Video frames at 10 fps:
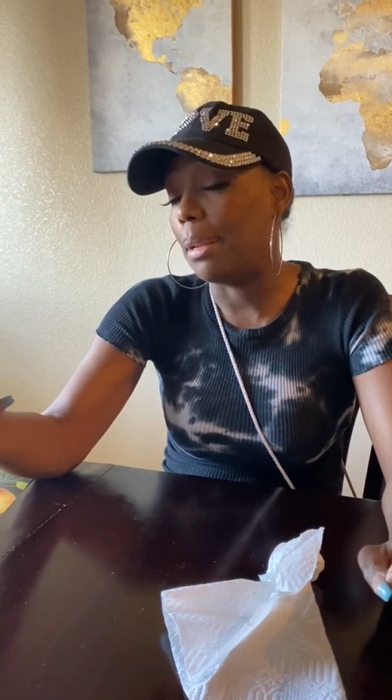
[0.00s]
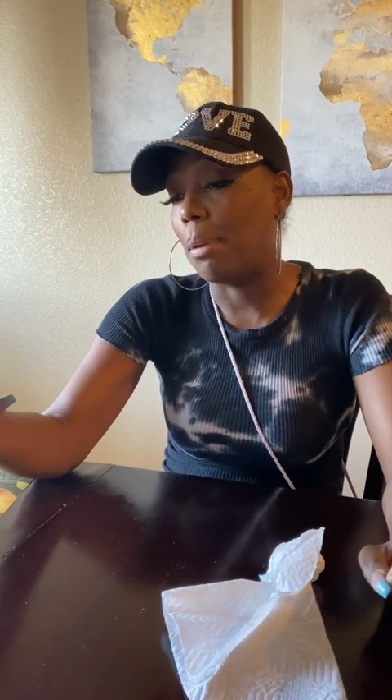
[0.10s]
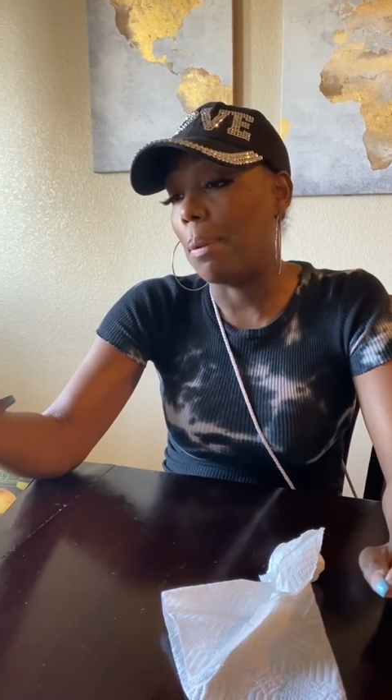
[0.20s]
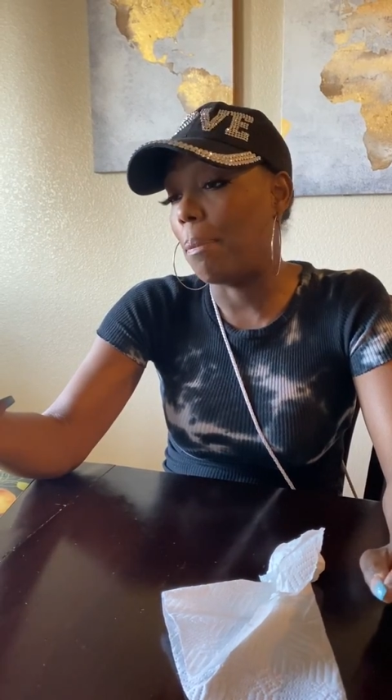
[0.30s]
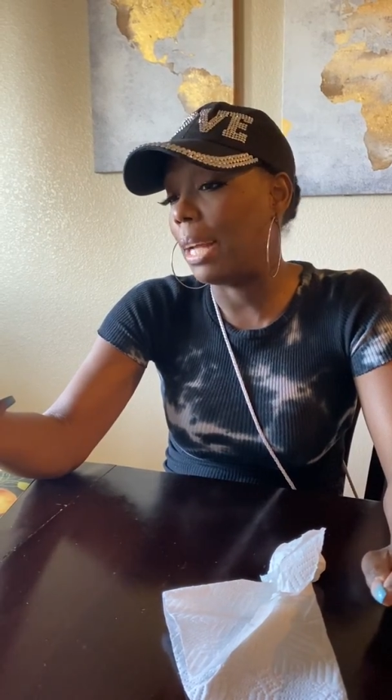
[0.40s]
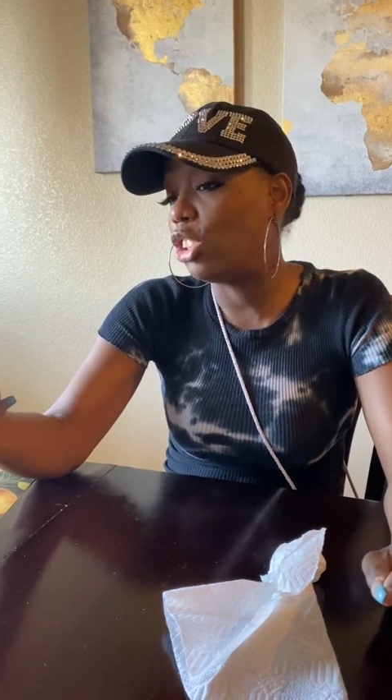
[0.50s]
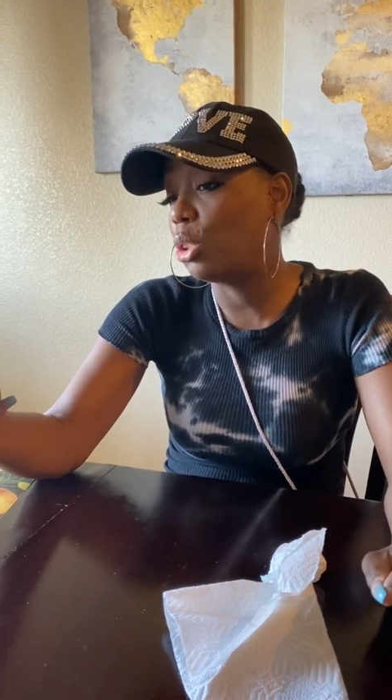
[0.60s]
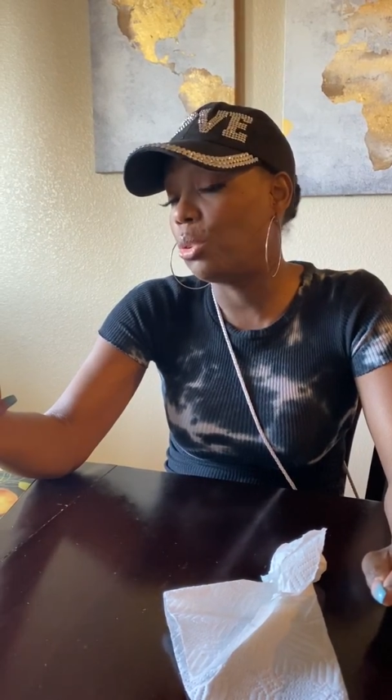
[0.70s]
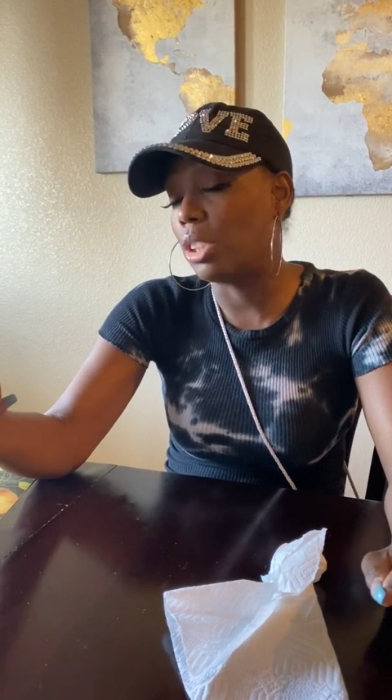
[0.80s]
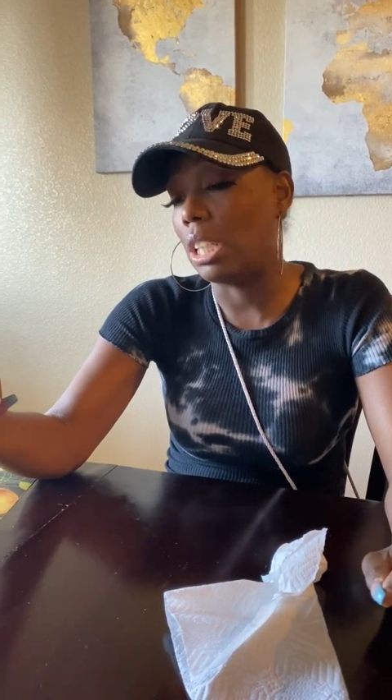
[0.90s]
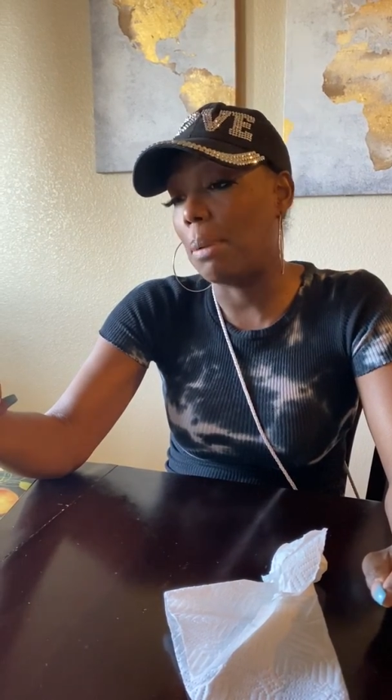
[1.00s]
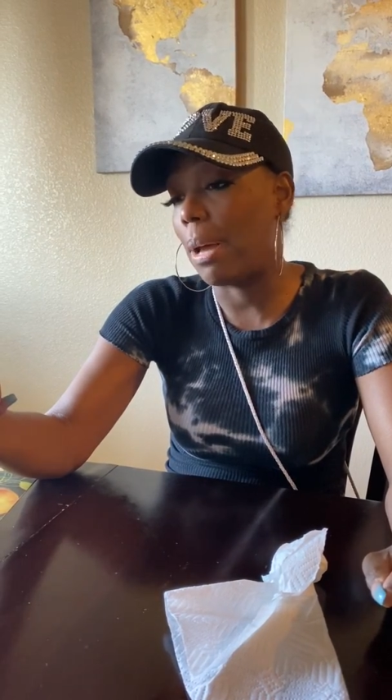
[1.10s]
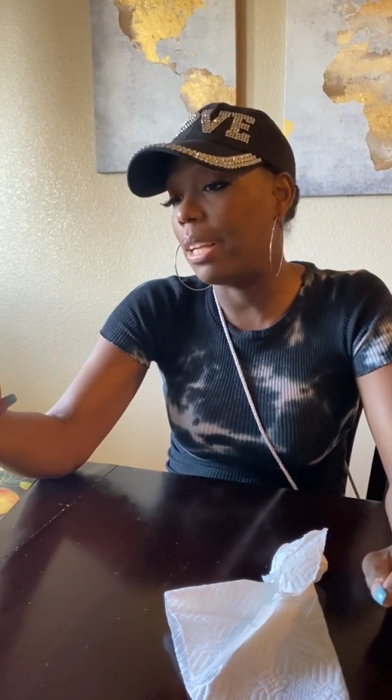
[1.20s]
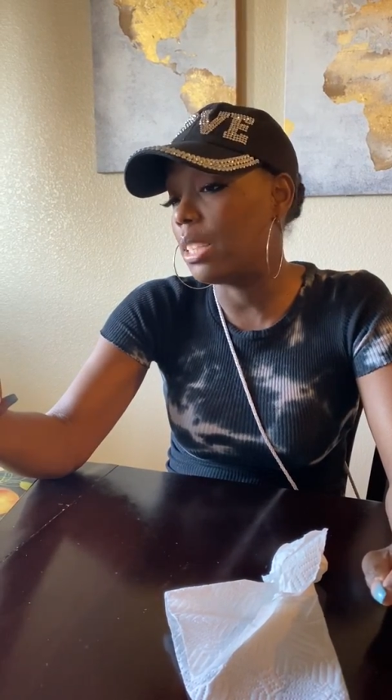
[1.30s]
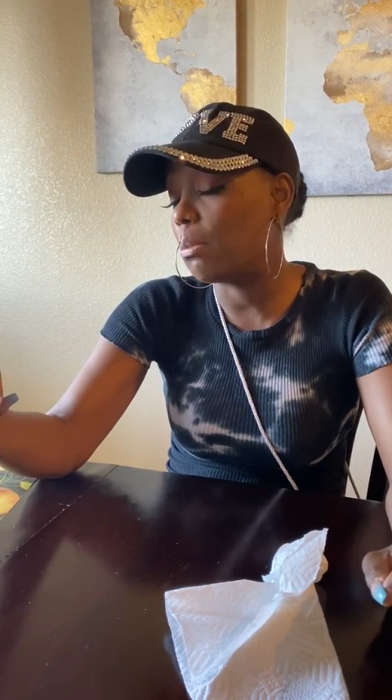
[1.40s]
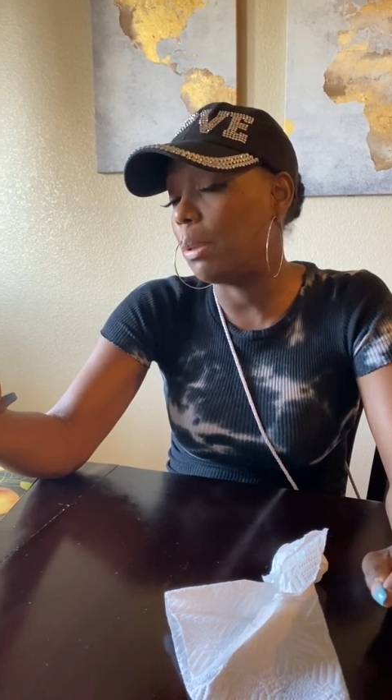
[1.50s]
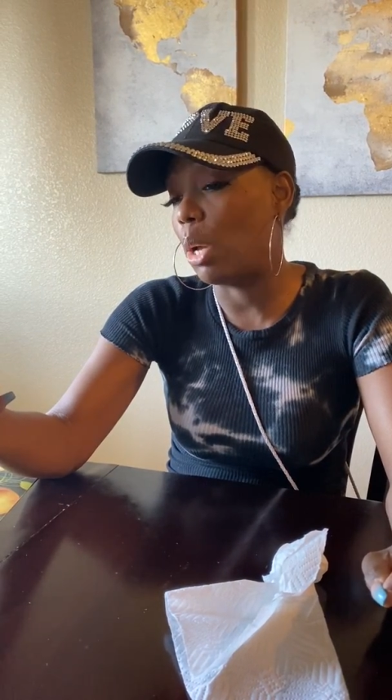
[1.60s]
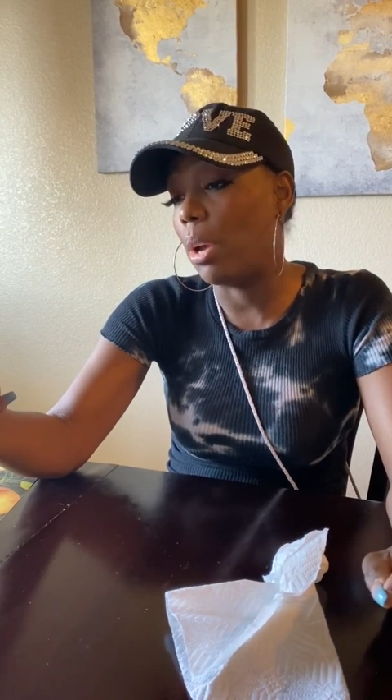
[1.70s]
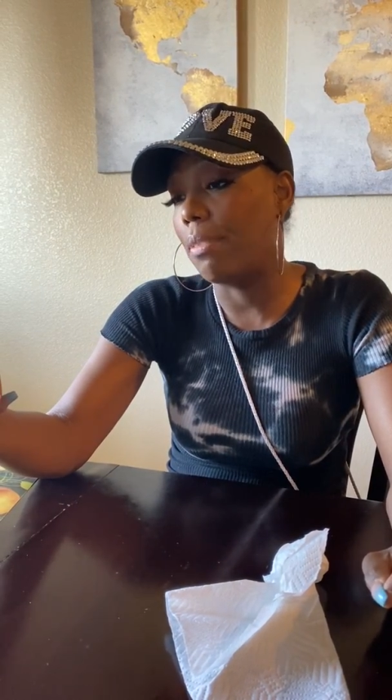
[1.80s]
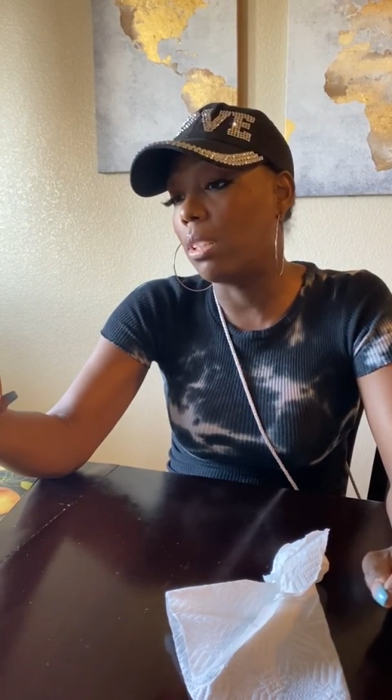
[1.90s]
my children and my husband be
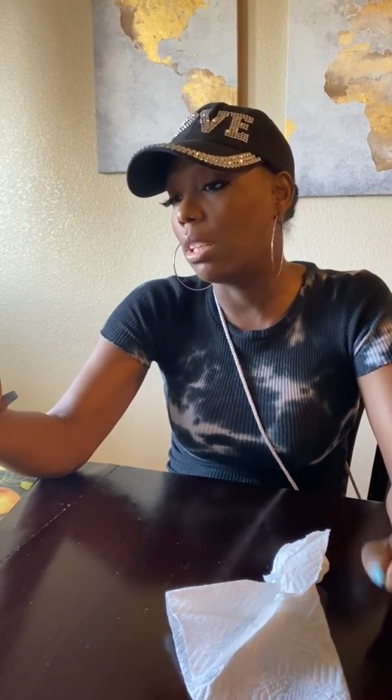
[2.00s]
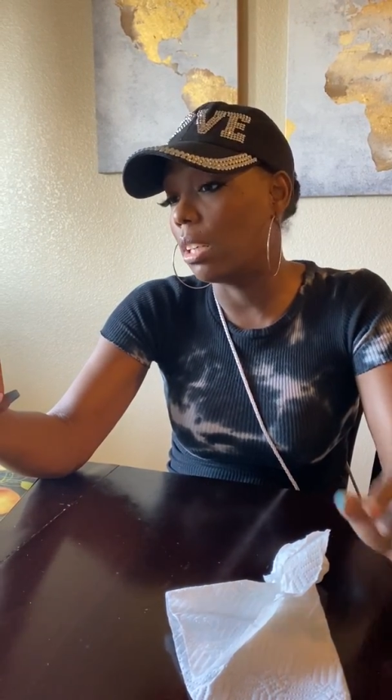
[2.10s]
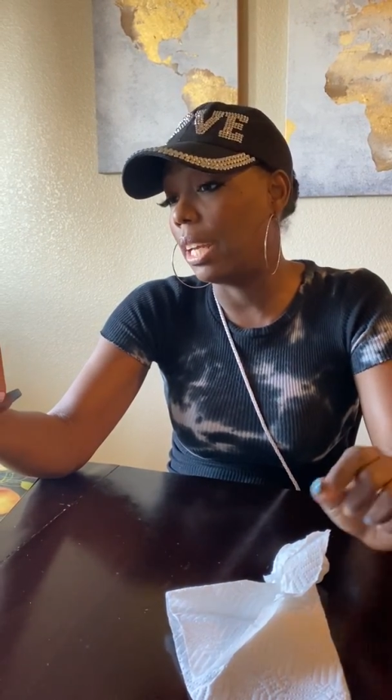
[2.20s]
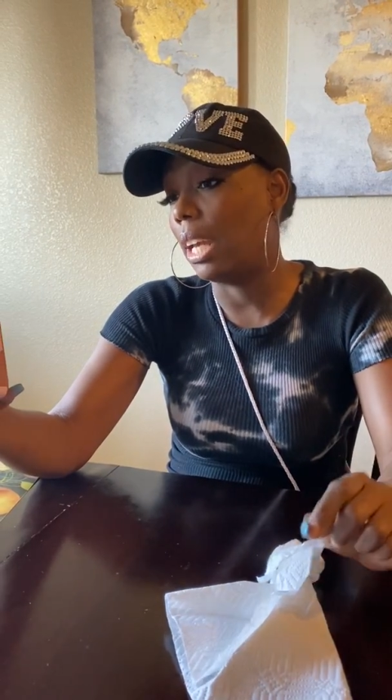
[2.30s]
on every nerve,